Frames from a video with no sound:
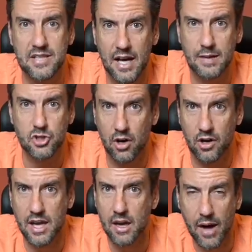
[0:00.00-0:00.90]
time
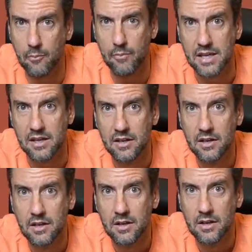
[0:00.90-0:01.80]
talking about me.
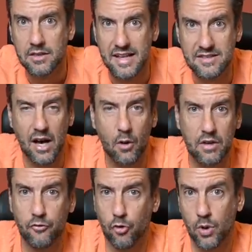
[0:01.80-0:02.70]
That's how
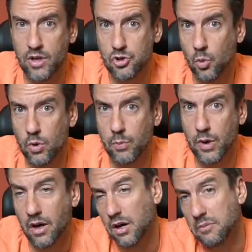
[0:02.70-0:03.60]
influential we've
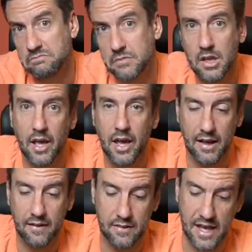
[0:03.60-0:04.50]
become.
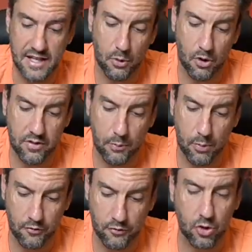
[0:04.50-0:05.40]
And that's part of the
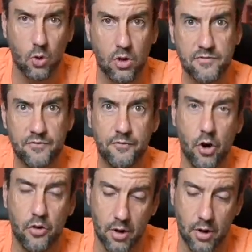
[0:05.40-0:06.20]
par for the course. Farther